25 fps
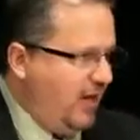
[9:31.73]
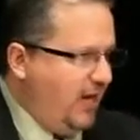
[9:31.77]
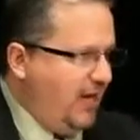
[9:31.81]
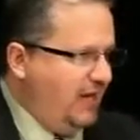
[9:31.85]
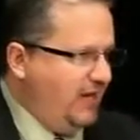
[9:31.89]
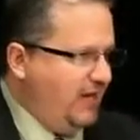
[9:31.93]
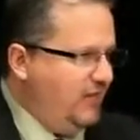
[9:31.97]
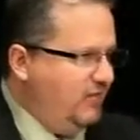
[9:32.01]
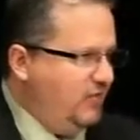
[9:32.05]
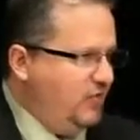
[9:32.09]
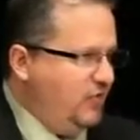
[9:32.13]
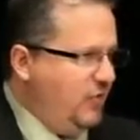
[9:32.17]

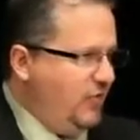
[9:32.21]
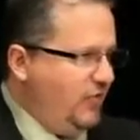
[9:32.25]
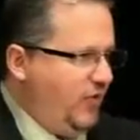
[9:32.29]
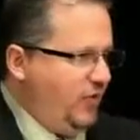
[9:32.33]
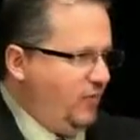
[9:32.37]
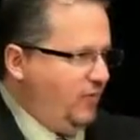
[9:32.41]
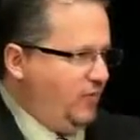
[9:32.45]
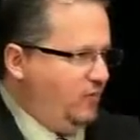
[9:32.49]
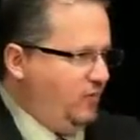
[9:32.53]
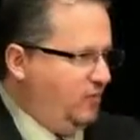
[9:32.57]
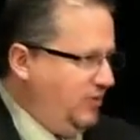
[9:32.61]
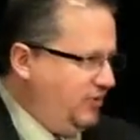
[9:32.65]
And even though
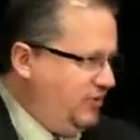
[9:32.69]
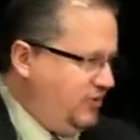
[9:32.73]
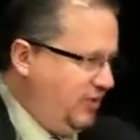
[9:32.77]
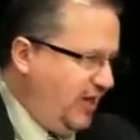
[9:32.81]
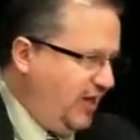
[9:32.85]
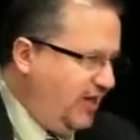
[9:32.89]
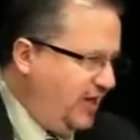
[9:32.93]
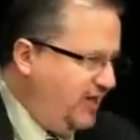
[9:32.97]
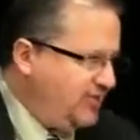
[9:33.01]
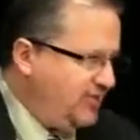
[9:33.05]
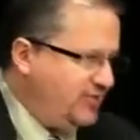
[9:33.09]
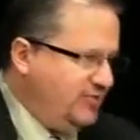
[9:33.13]
they were
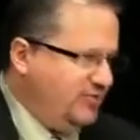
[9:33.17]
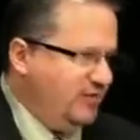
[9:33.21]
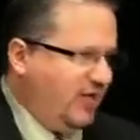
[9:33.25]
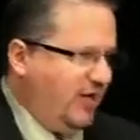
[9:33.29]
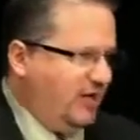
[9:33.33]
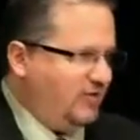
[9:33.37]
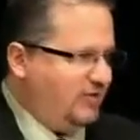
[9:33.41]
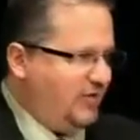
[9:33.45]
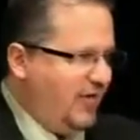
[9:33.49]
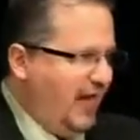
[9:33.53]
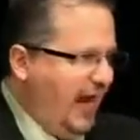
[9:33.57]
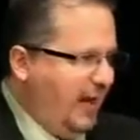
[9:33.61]
lieutenants
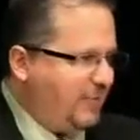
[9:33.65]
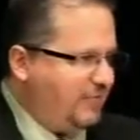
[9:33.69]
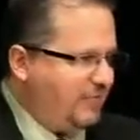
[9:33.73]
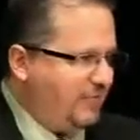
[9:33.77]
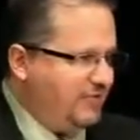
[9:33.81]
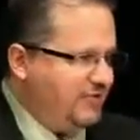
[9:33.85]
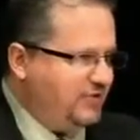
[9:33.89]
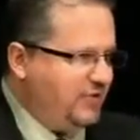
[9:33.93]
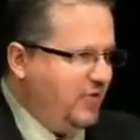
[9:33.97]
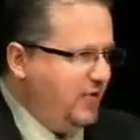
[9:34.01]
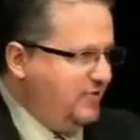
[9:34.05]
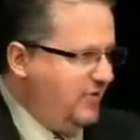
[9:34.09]
and
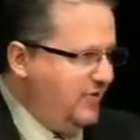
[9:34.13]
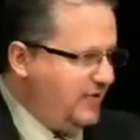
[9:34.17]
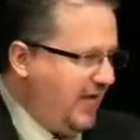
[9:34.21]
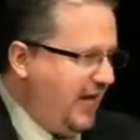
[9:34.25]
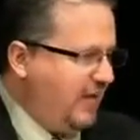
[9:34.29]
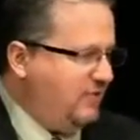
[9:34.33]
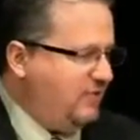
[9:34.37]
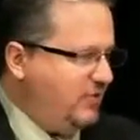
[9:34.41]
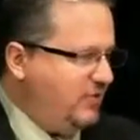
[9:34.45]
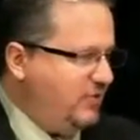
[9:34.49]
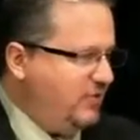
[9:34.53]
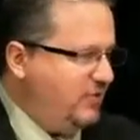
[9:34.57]
captains, they
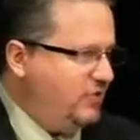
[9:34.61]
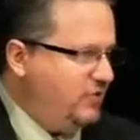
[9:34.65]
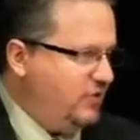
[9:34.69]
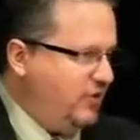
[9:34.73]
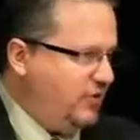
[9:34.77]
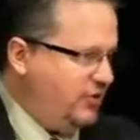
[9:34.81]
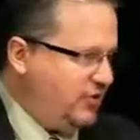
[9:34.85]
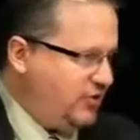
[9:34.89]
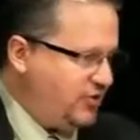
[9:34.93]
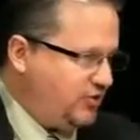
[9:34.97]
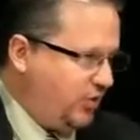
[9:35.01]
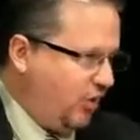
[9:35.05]
came to
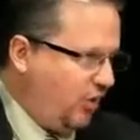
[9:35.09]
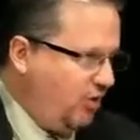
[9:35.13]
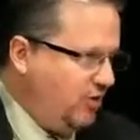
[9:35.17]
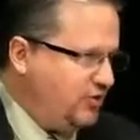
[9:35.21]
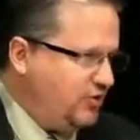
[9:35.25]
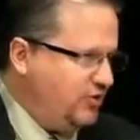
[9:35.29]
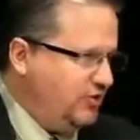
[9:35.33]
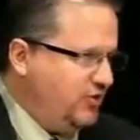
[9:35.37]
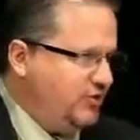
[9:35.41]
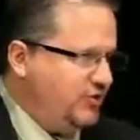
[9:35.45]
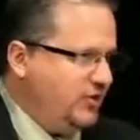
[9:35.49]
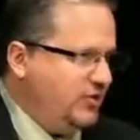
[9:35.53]
the
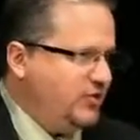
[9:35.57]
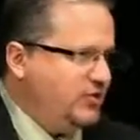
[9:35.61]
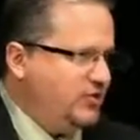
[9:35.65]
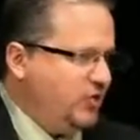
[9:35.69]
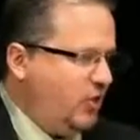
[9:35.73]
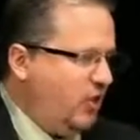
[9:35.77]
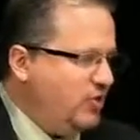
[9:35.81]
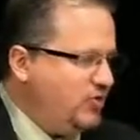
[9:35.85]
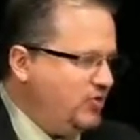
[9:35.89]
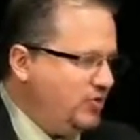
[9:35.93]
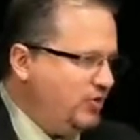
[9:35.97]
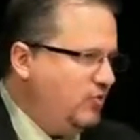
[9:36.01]
sergeant and said,
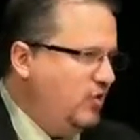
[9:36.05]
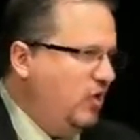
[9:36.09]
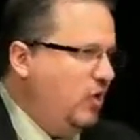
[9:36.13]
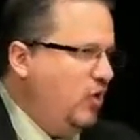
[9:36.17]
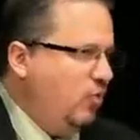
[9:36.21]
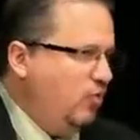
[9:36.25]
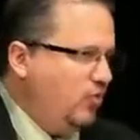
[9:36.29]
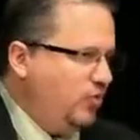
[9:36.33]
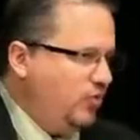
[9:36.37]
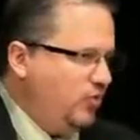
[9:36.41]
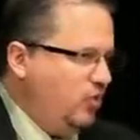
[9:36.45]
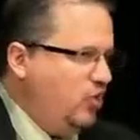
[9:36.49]
"Sergeant,
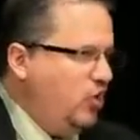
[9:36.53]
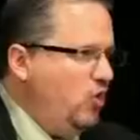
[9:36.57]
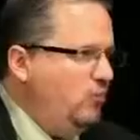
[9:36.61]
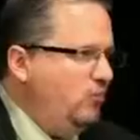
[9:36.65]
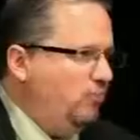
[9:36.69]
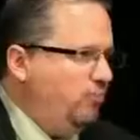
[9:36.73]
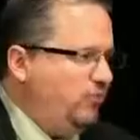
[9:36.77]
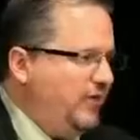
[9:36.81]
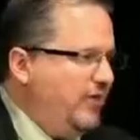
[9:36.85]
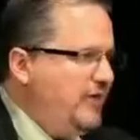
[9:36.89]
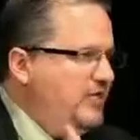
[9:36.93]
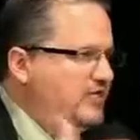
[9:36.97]
will
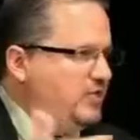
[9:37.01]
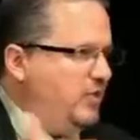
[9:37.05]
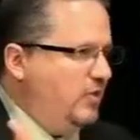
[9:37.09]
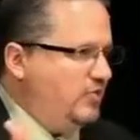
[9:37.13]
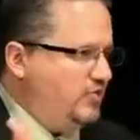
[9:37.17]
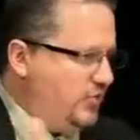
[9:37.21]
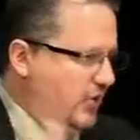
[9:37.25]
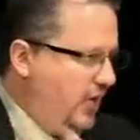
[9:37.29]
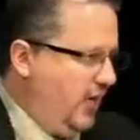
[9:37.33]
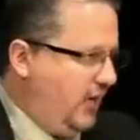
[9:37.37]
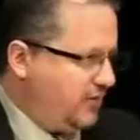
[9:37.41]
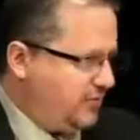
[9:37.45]
you please
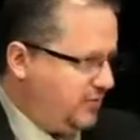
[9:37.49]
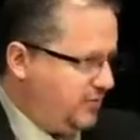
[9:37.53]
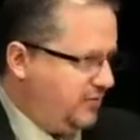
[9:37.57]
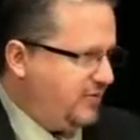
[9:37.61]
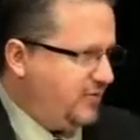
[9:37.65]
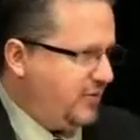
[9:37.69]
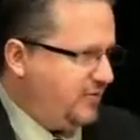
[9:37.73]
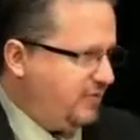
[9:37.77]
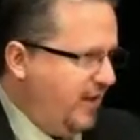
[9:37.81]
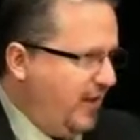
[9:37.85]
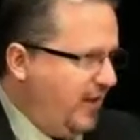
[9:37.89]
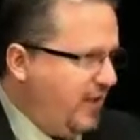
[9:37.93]
go talk to
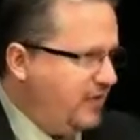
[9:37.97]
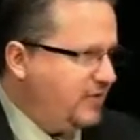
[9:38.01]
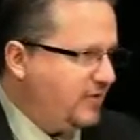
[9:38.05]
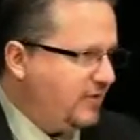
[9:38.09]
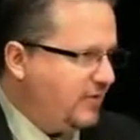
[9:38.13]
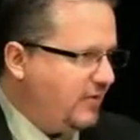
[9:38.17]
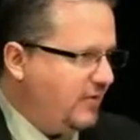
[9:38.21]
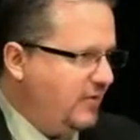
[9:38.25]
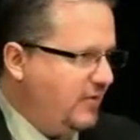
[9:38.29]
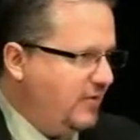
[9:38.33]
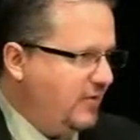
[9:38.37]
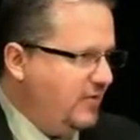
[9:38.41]
the
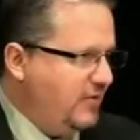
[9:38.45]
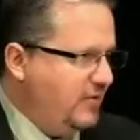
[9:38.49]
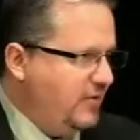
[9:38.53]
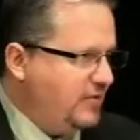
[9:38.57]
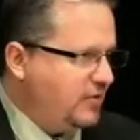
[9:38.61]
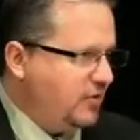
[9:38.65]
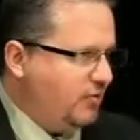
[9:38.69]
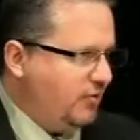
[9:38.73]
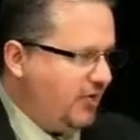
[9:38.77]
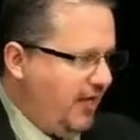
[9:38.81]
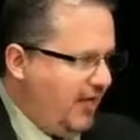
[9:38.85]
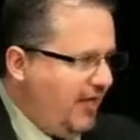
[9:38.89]
commander?"
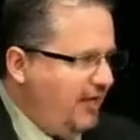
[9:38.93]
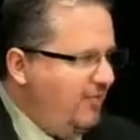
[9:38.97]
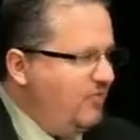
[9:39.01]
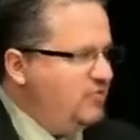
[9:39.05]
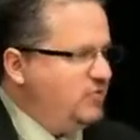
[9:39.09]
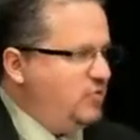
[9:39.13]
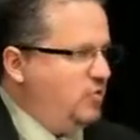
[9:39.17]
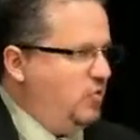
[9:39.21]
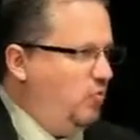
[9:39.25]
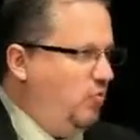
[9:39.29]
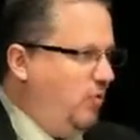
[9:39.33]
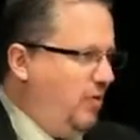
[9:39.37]
So he
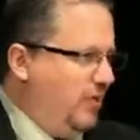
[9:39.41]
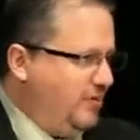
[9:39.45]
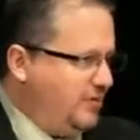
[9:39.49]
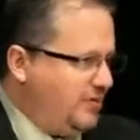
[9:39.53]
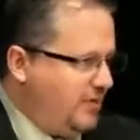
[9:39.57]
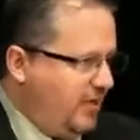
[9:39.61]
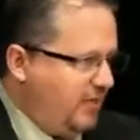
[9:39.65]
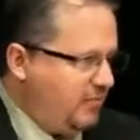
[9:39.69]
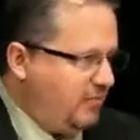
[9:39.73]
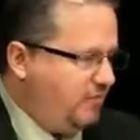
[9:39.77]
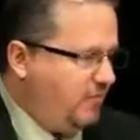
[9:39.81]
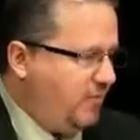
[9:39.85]
was the
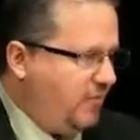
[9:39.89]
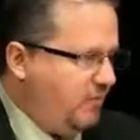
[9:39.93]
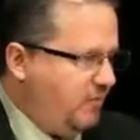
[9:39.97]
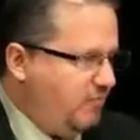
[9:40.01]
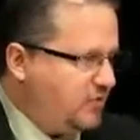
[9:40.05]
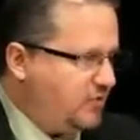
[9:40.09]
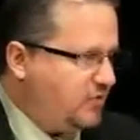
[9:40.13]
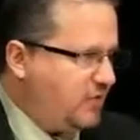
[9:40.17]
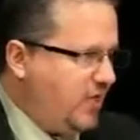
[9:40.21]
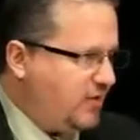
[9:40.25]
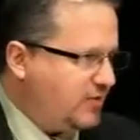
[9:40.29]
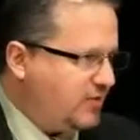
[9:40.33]
one who went
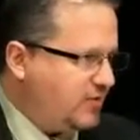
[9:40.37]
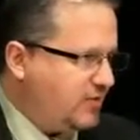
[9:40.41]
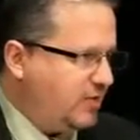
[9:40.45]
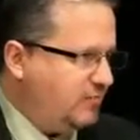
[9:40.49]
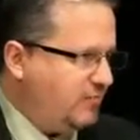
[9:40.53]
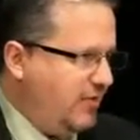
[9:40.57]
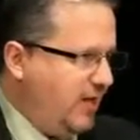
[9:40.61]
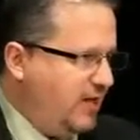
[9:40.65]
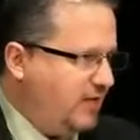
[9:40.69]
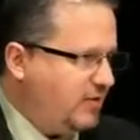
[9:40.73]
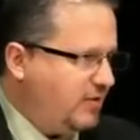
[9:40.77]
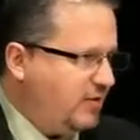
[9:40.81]
over to talk to the
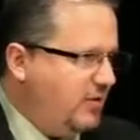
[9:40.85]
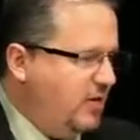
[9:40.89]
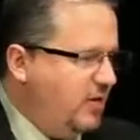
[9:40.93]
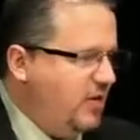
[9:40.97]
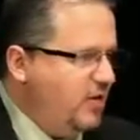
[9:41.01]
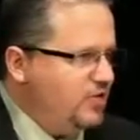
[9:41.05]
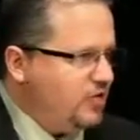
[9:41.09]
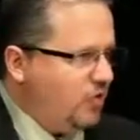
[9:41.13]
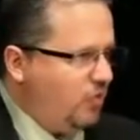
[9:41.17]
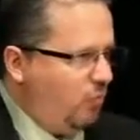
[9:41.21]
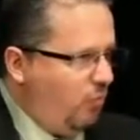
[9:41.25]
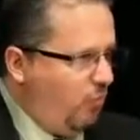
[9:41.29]
commander.
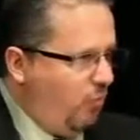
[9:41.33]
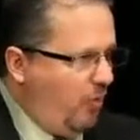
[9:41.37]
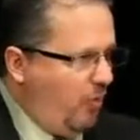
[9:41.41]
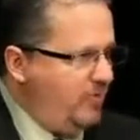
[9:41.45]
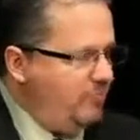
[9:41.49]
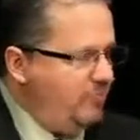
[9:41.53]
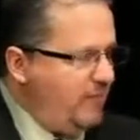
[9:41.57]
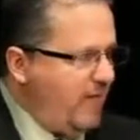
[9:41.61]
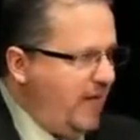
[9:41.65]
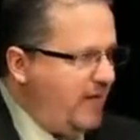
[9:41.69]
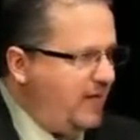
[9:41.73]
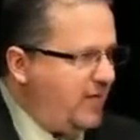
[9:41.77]
So
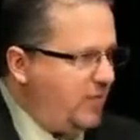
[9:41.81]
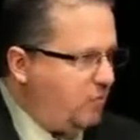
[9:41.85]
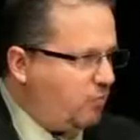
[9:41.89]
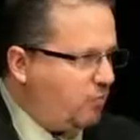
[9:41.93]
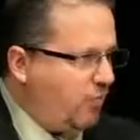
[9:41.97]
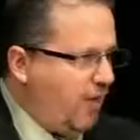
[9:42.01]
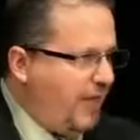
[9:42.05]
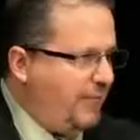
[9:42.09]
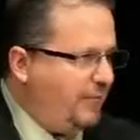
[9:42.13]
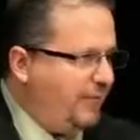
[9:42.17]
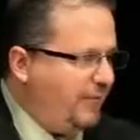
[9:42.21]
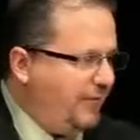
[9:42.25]
one man in
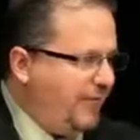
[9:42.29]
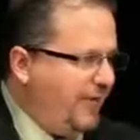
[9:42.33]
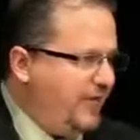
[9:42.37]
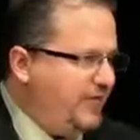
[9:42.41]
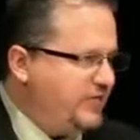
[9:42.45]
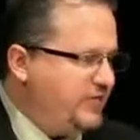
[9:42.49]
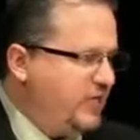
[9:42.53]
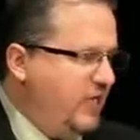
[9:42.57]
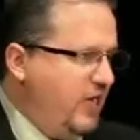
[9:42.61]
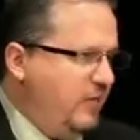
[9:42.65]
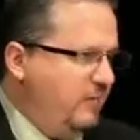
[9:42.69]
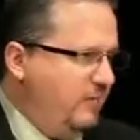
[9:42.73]
the right
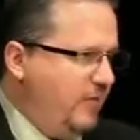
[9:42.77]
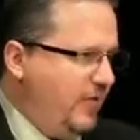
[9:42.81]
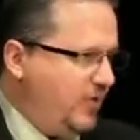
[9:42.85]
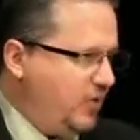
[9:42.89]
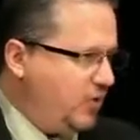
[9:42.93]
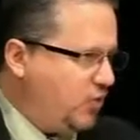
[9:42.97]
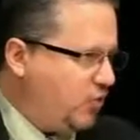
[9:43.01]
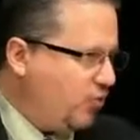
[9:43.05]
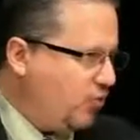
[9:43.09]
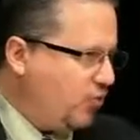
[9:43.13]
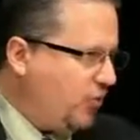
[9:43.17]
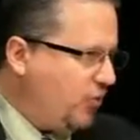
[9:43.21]
place
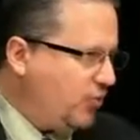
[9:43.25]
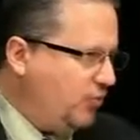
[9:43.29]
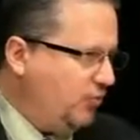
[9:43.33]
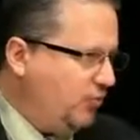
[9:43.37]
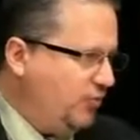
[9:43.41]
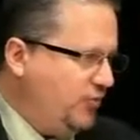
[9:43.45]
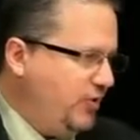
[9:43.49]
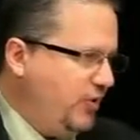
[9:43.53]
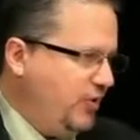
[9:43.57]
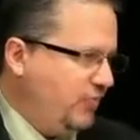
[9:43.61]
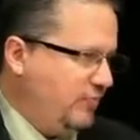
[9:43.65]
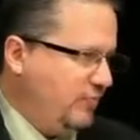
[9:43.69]
made a
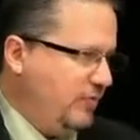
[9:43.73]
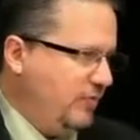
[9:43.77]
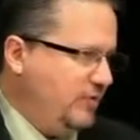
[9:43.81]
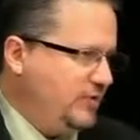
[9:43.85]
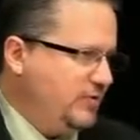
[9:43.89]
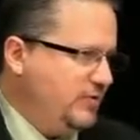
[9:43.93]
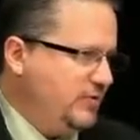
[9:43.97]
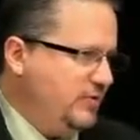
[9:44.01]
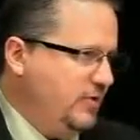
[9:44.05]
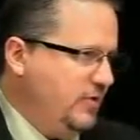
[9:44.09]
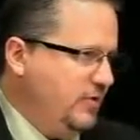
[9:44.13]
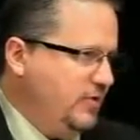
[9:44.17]
critical
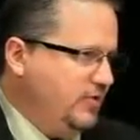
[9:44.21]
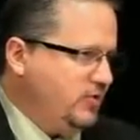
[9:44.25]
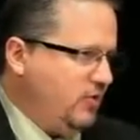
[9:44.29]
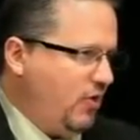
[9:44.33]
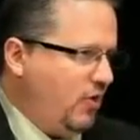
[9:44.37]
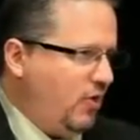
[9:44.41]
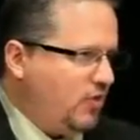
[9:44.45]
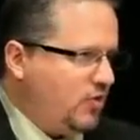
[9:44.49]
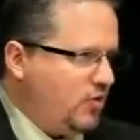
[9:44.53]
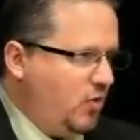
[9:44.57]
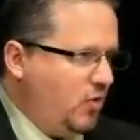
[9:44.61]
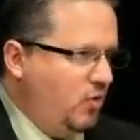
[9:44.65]
difference.
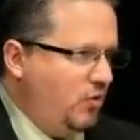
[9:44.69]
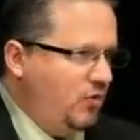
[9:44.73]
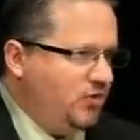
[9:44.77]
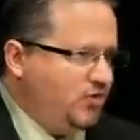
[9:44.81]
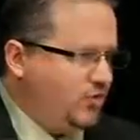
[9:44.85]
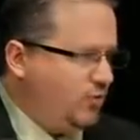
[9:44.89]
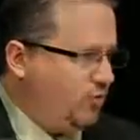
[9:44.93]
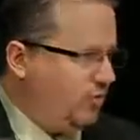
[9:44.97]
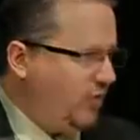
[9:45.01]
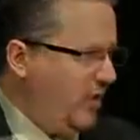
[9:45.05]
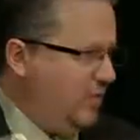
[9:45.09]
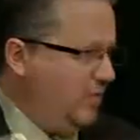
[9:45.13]
So our goal
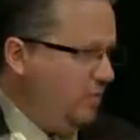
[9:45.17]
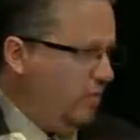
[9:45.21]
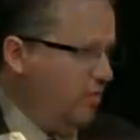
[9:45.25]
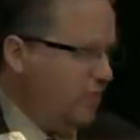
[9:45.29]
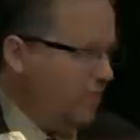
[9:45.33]
is to create...